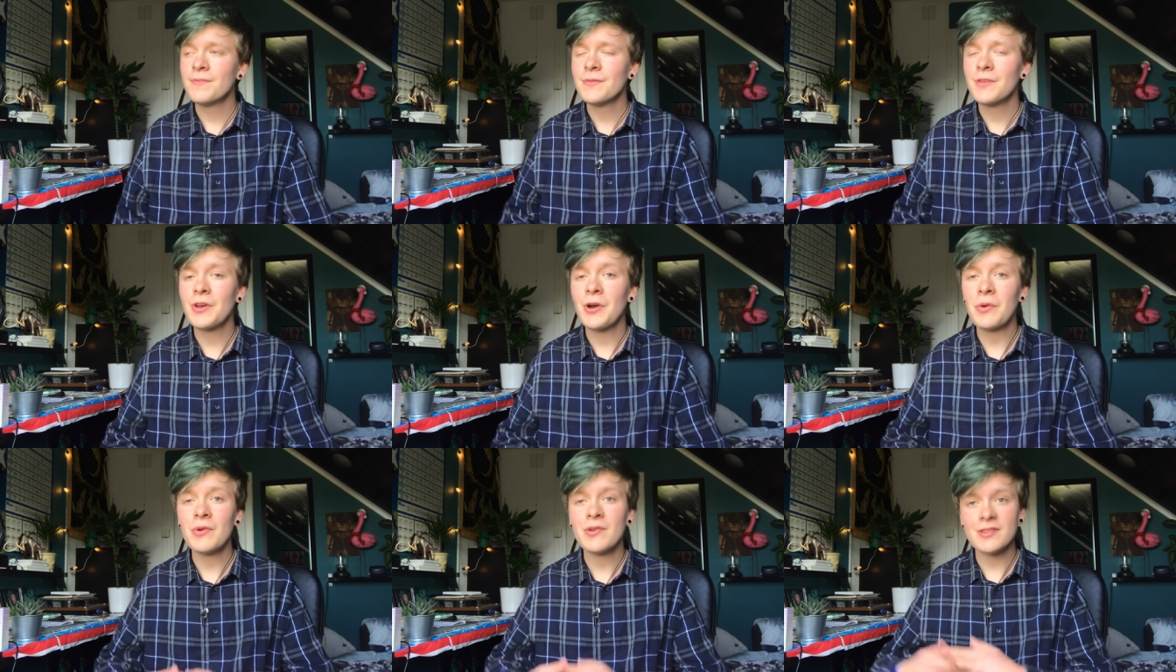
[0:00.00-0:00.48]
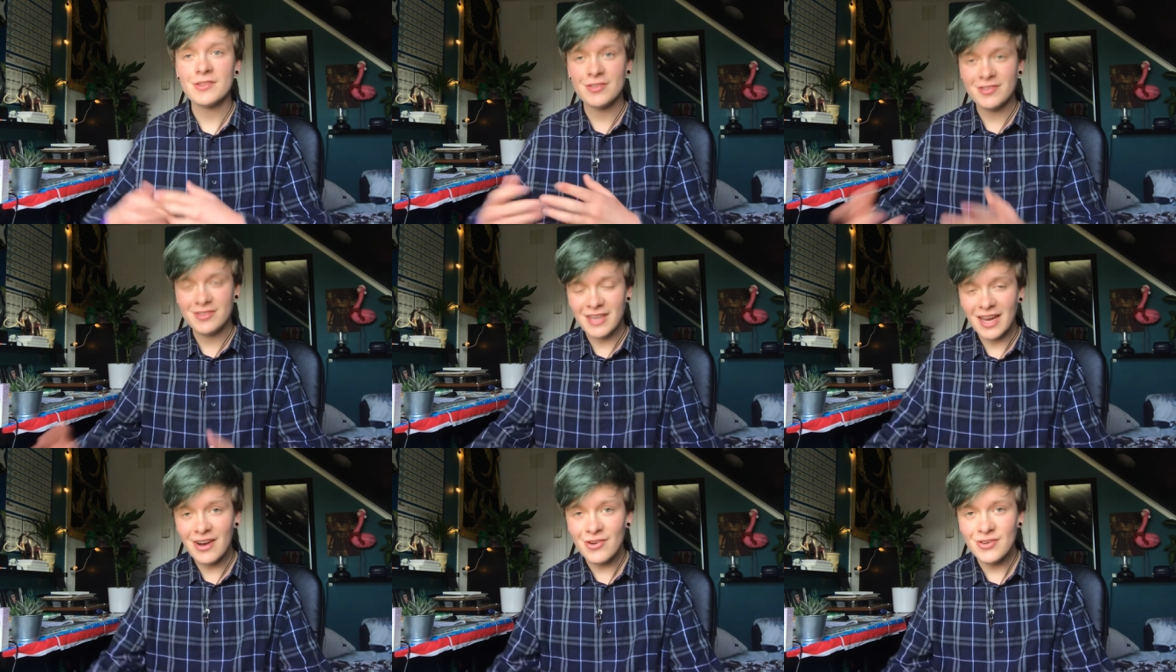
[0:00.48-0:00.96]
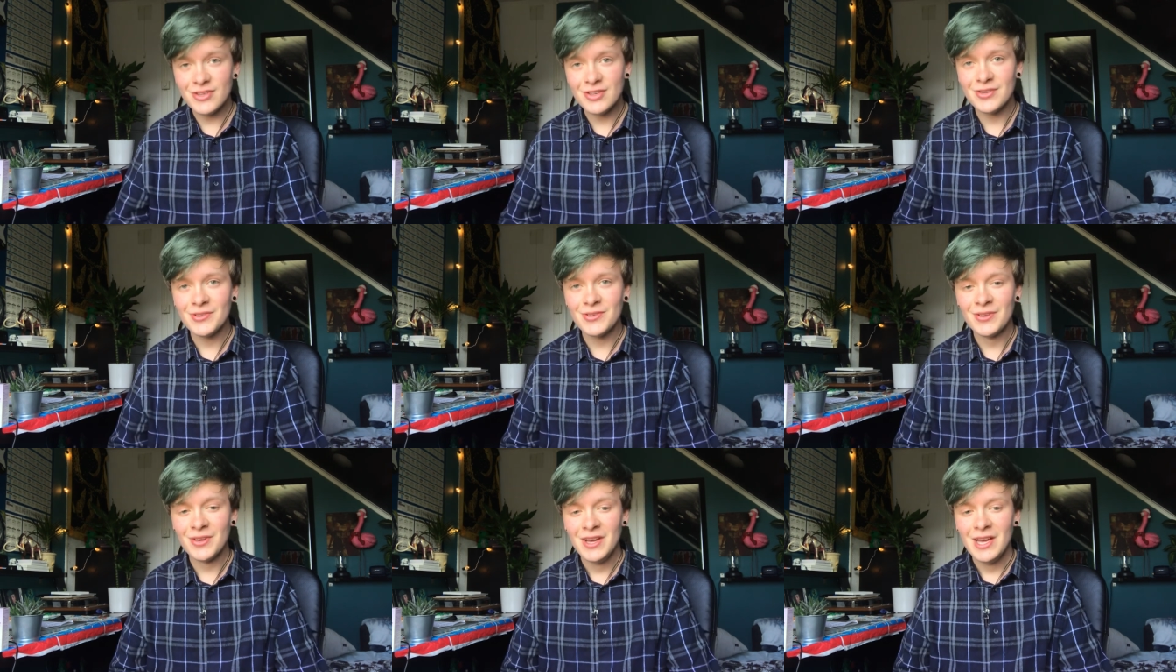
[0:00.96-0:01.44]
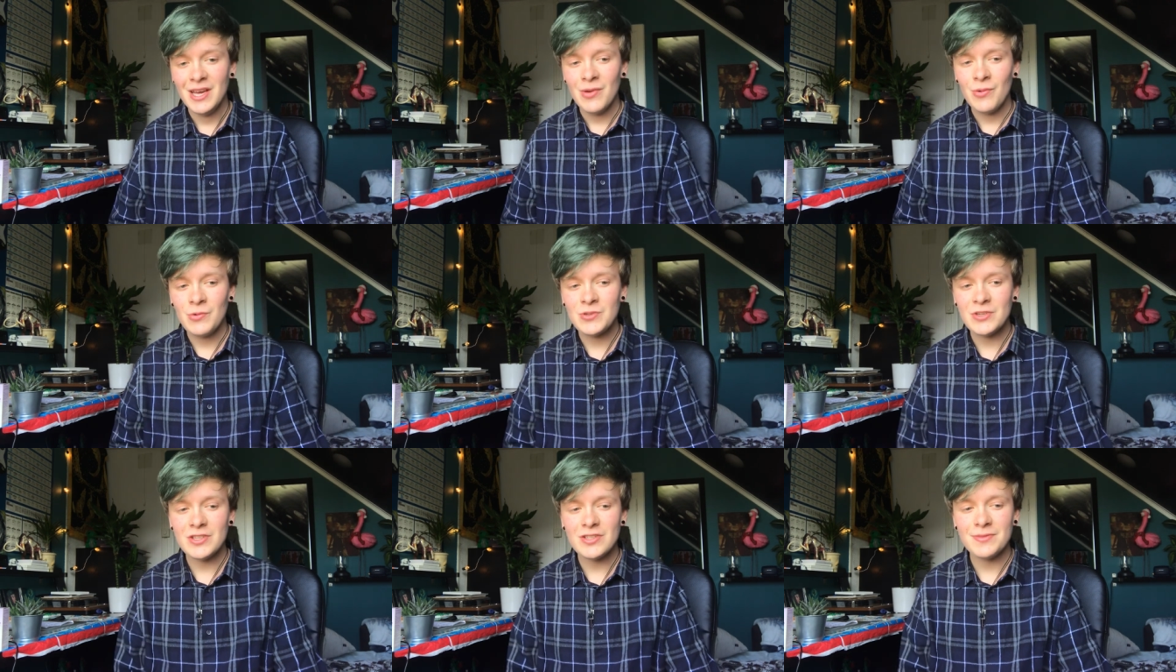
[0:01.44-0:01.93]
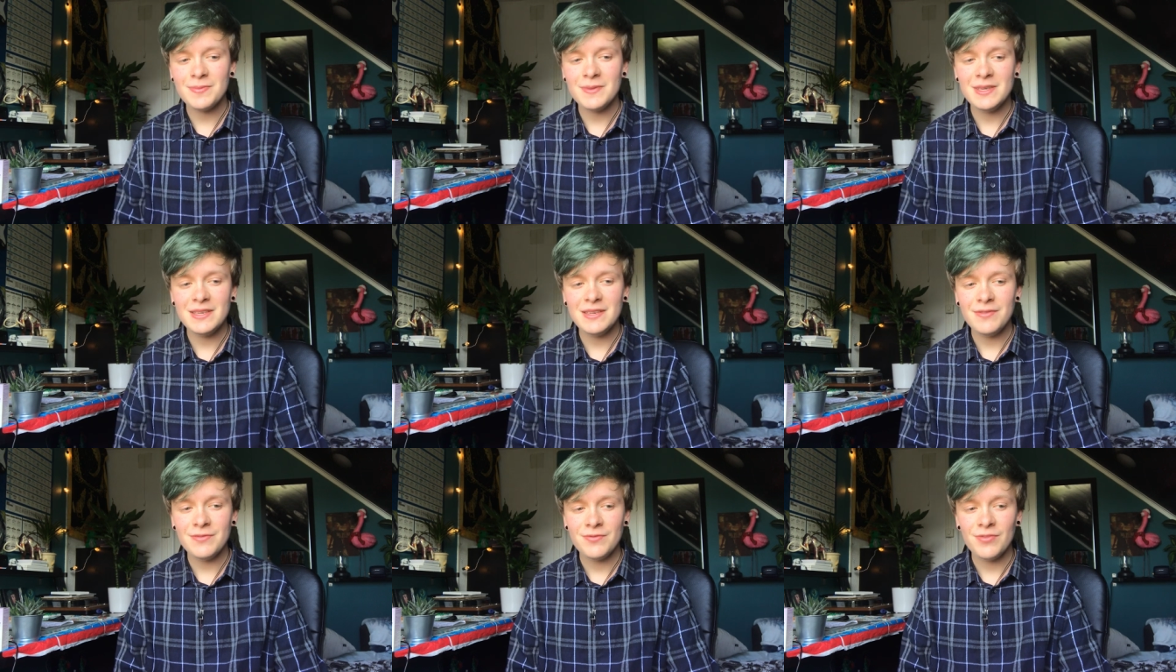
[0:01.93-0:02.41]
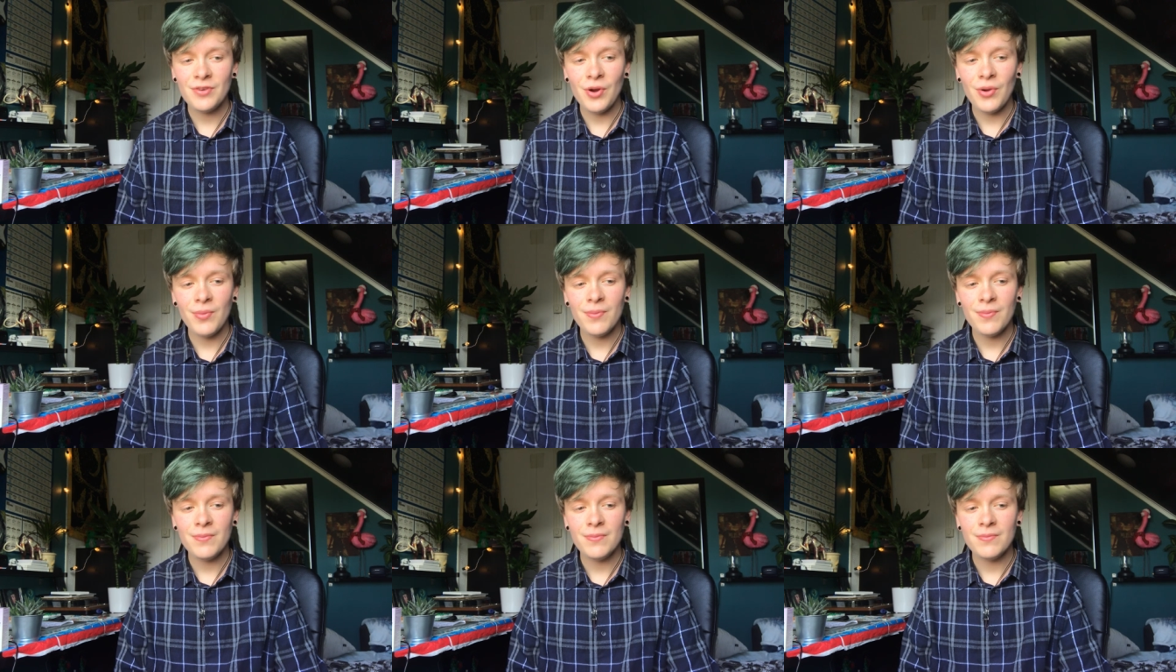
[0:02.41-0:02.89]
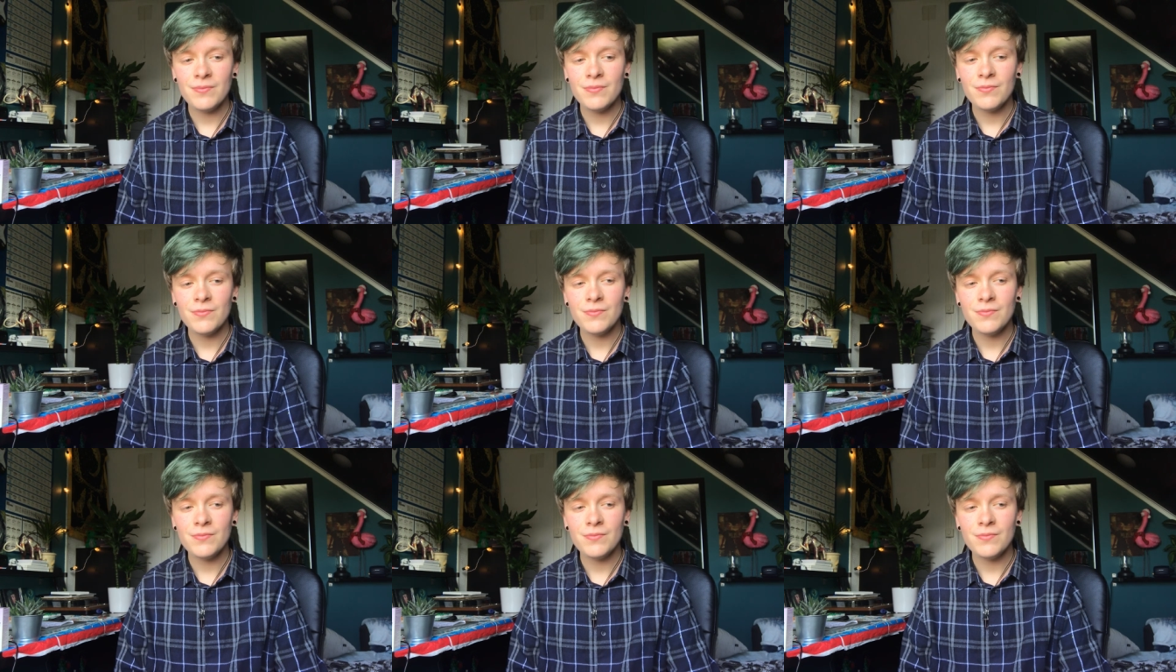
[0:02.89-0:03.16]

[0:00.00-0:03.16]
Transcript: going to tell you will just be from